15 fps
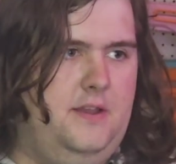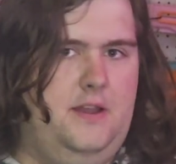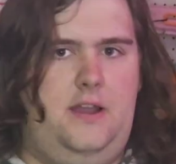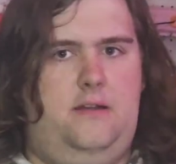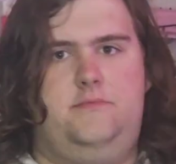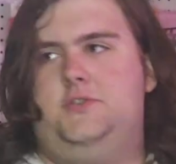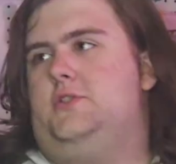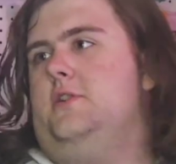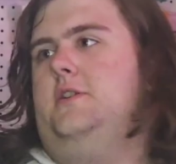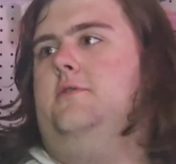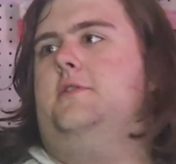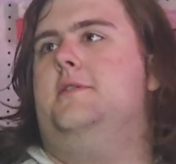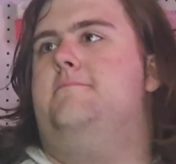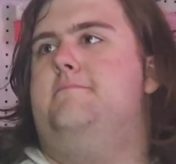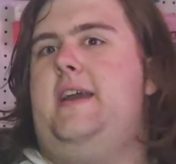I'm sure you
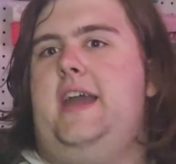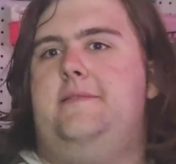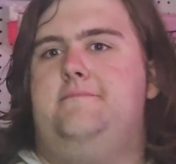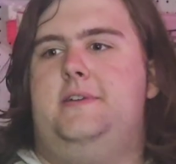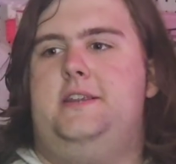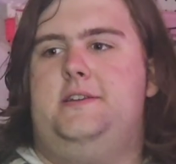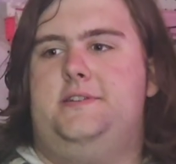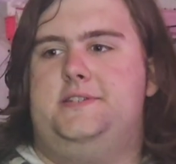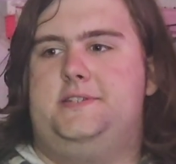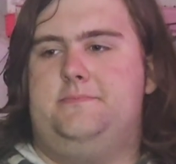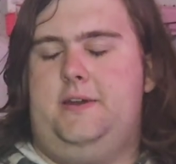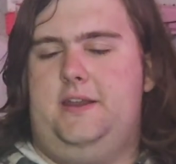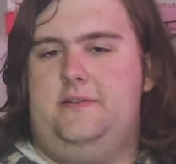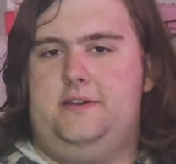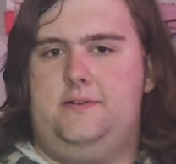could Mad Minute a
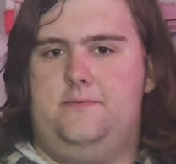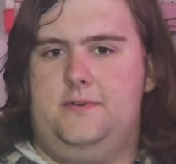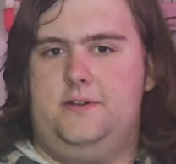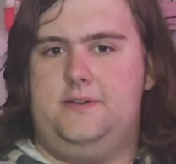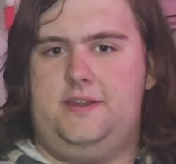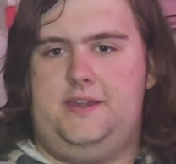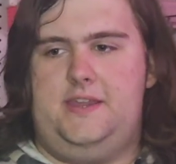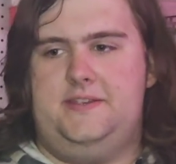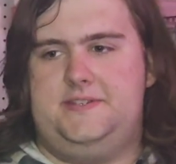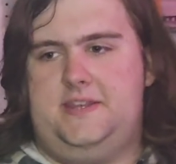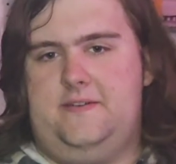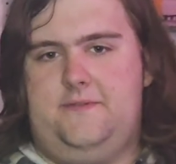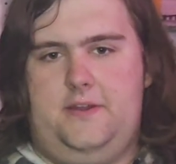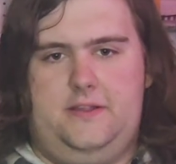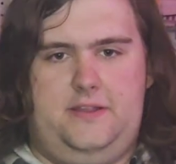Smiley really easy
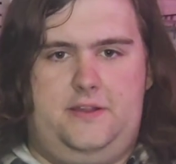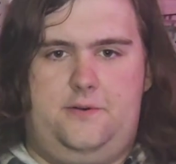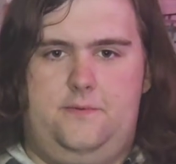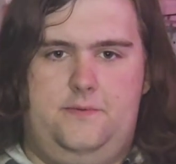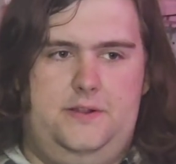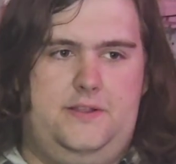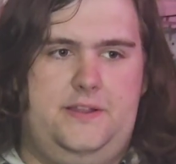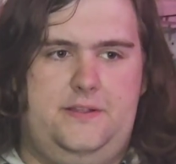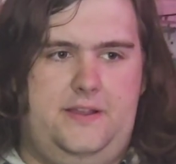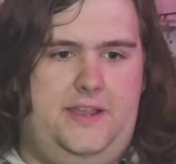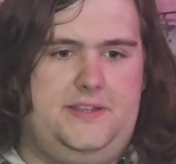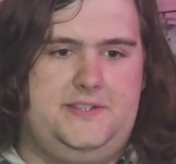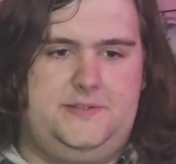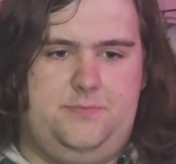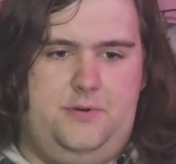if you had like a really
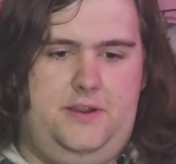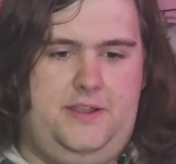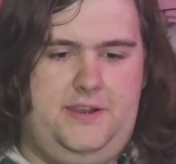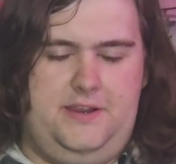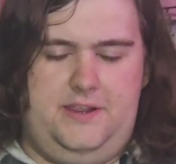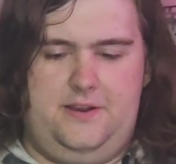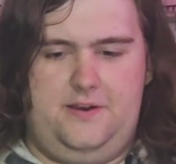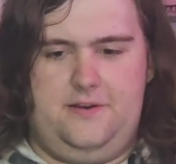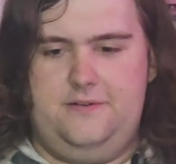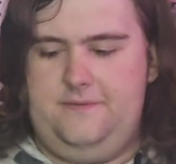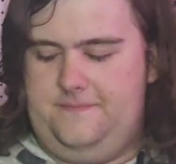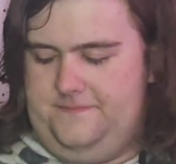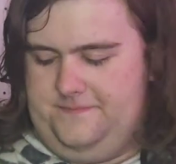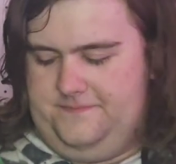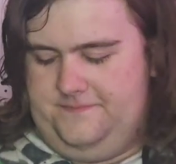light spring in here.
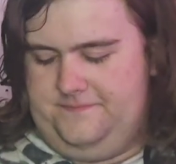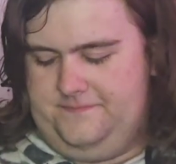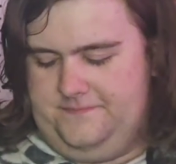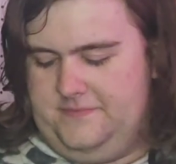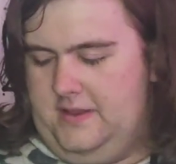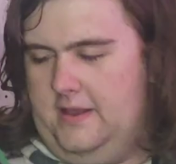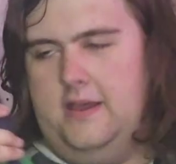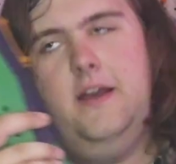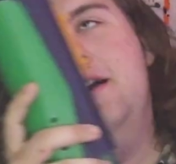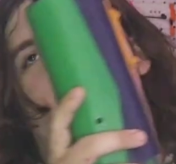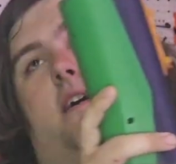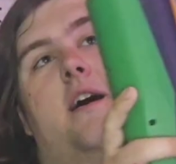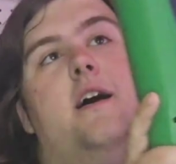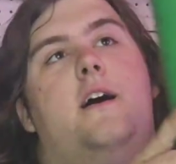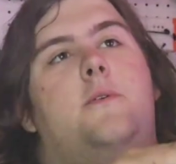
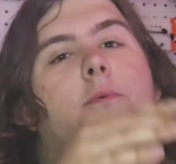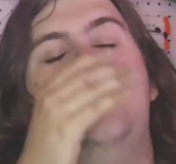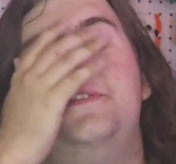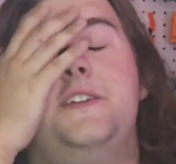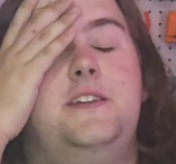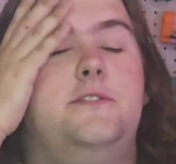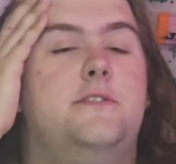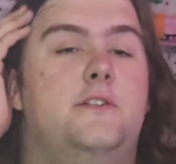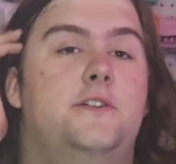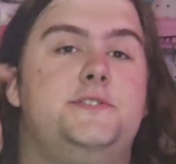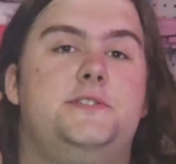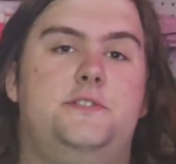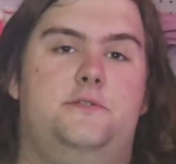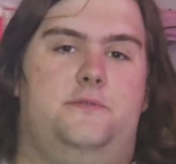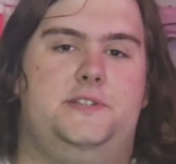One thing you can
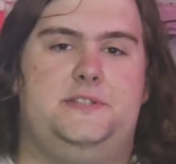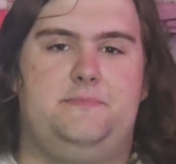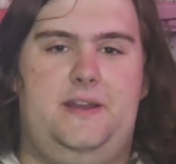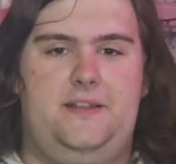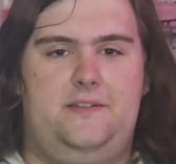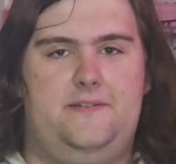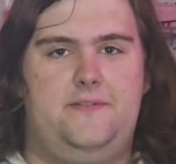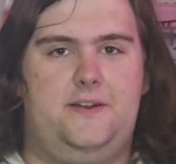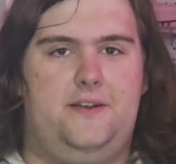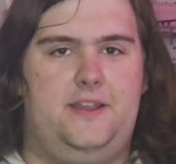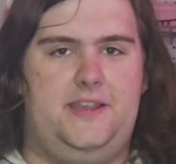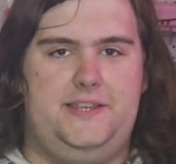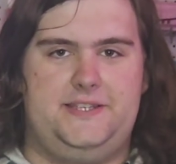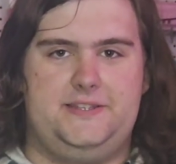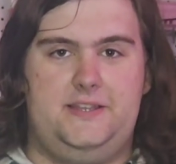also do to a Smiley very
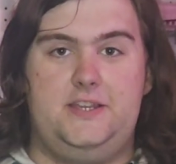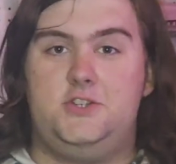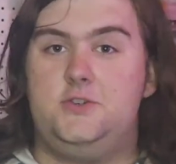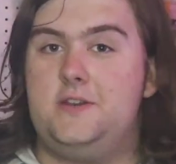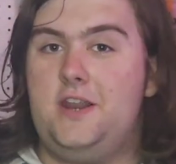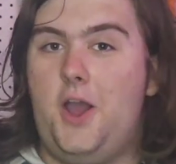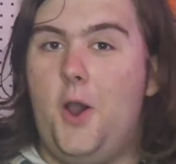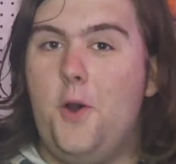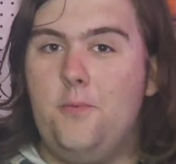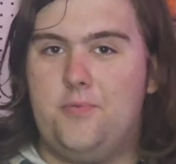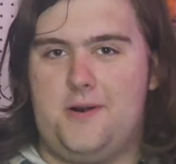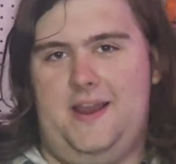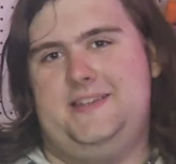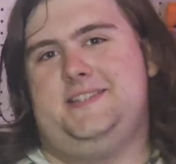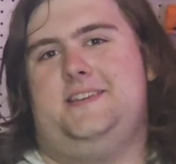easily is you can
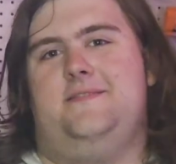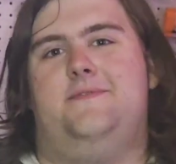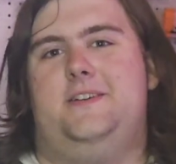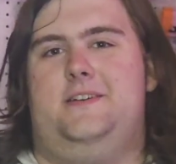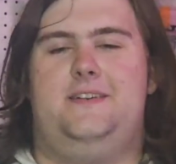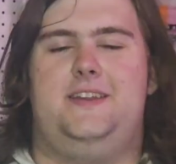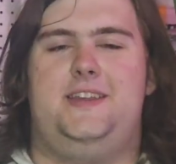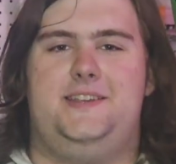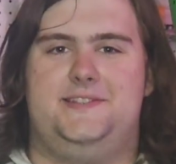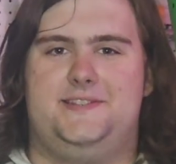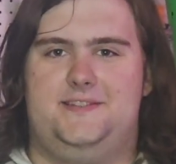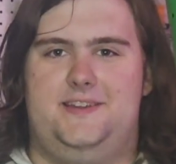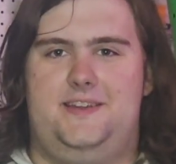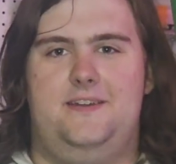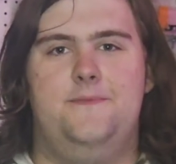obrez it very
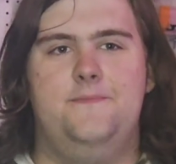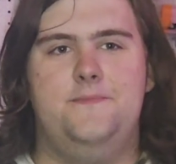easily.